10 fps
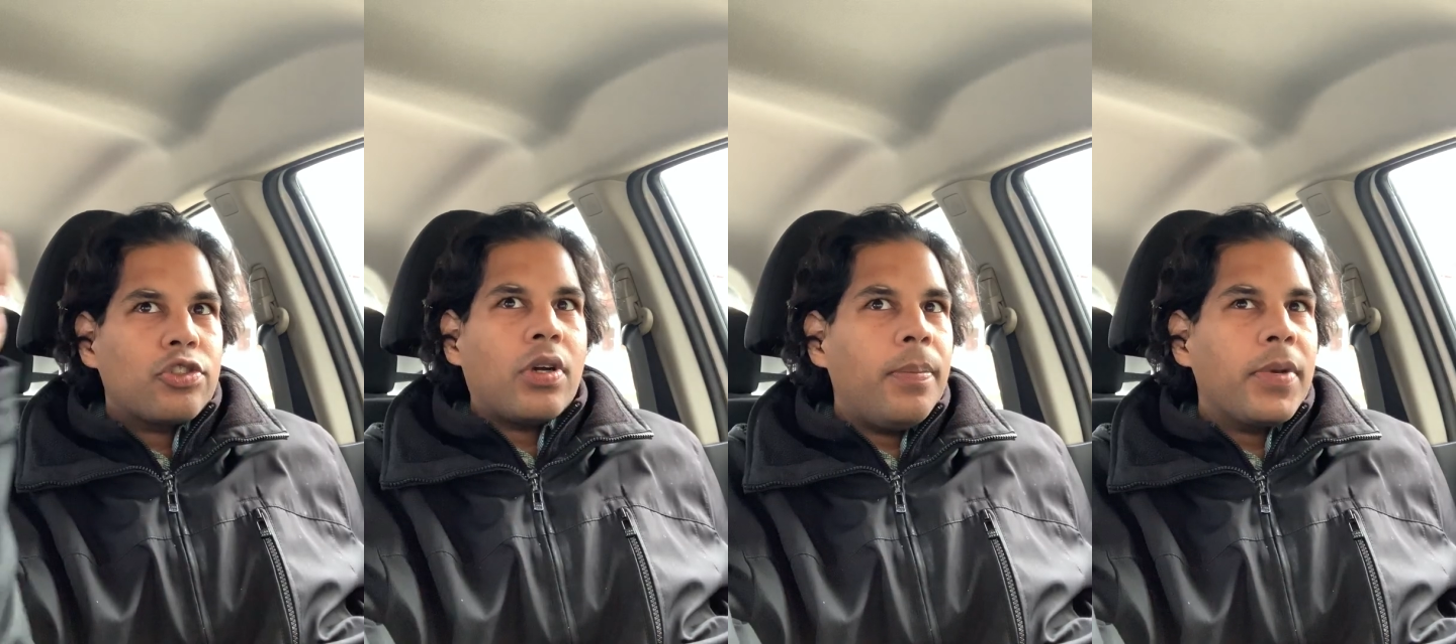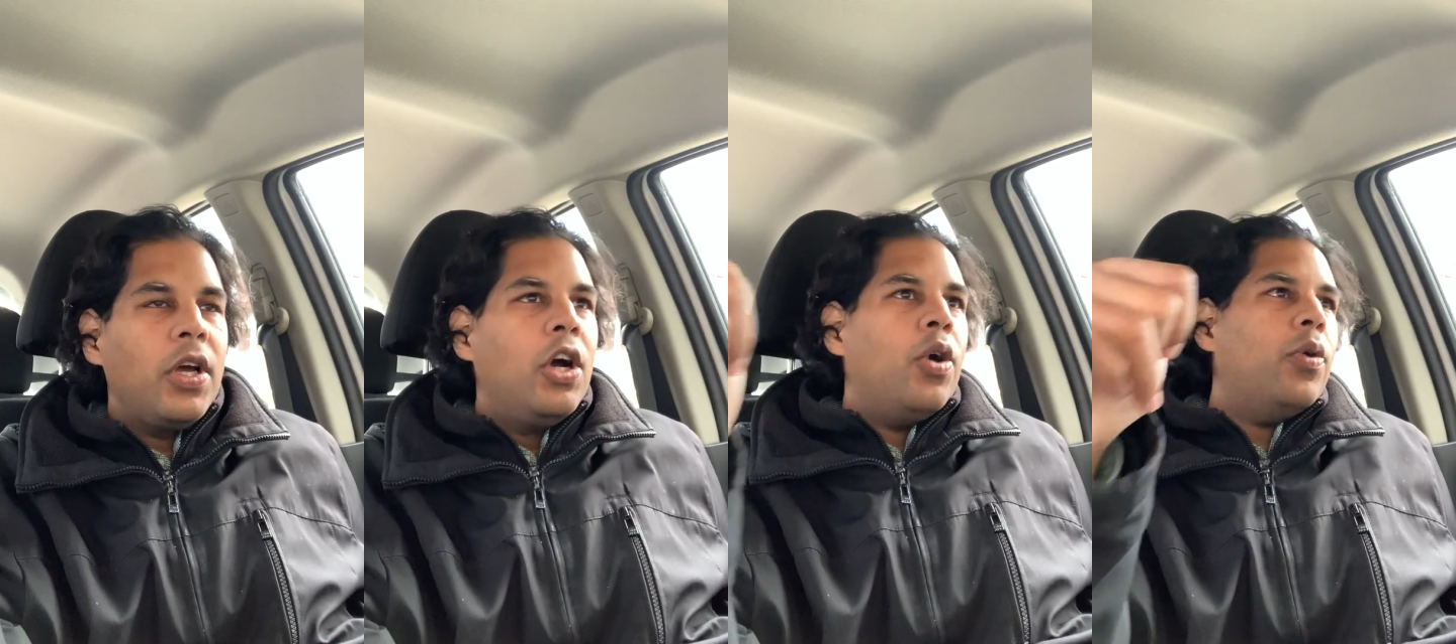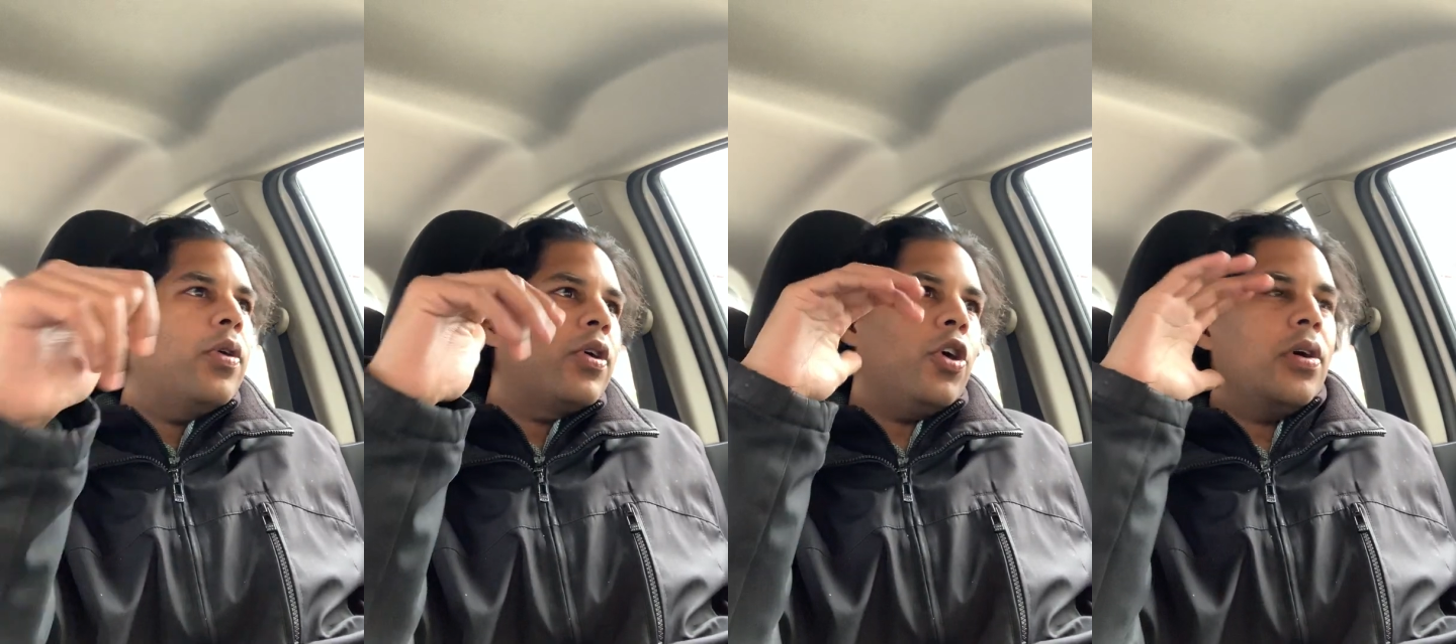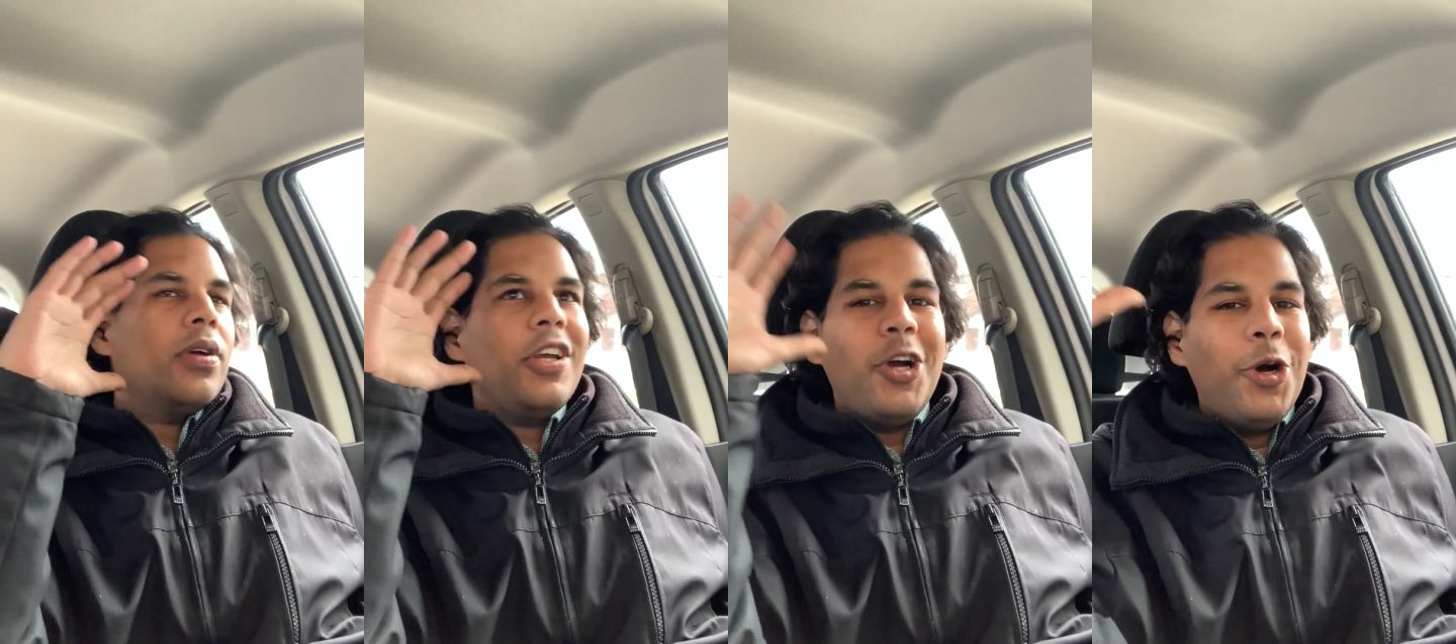Trump or
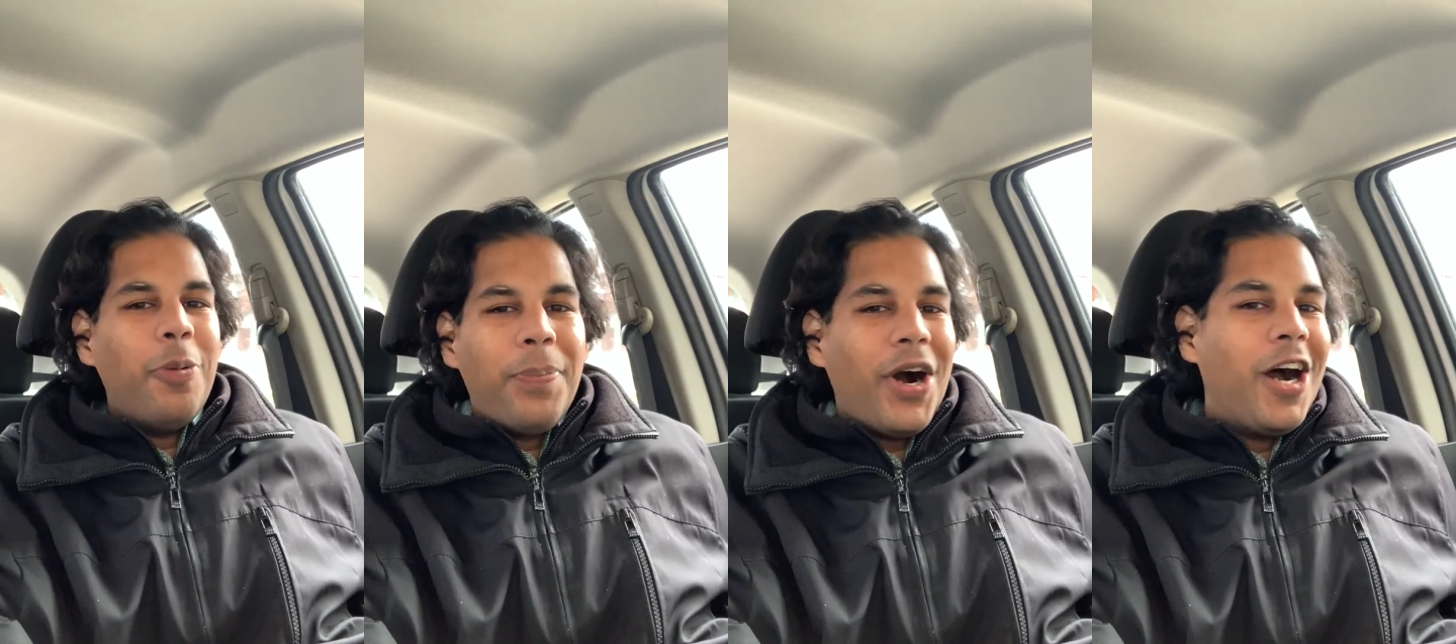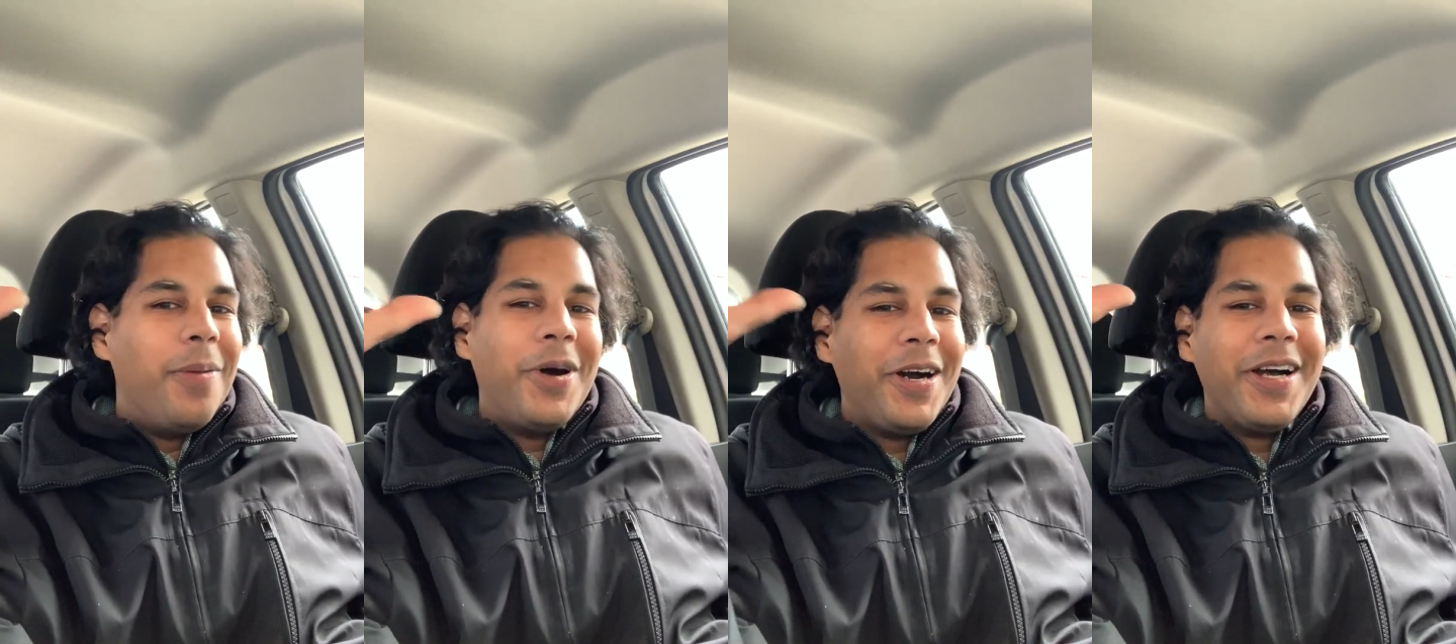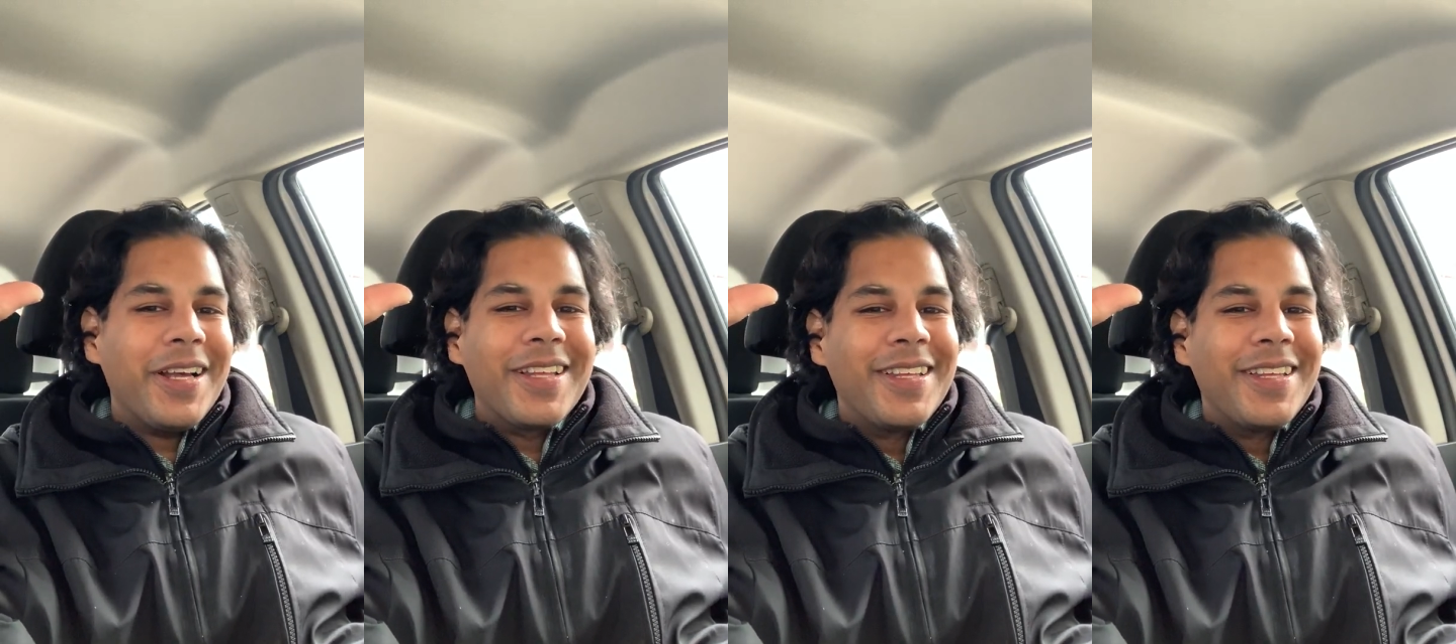Obama.